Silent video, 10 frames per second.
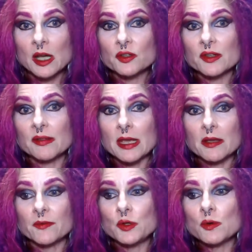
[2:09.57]
Just like
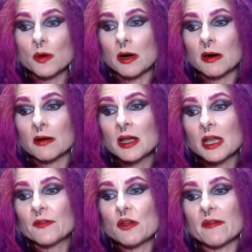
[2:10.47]
if you are, if
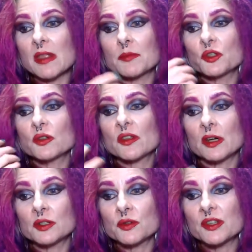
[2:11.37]
you have lemon juice
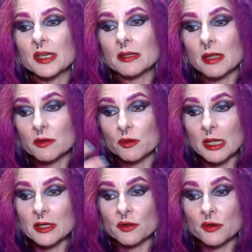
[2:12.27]
on your skin, like you're
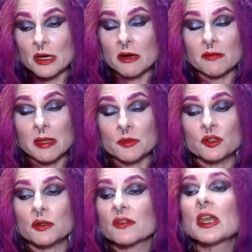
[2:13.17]
lightening your hair with lemon
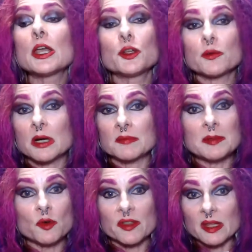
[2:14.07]
juice, you're going to be
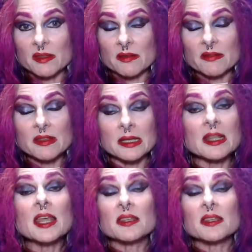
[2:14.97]
more sensitive to the sun.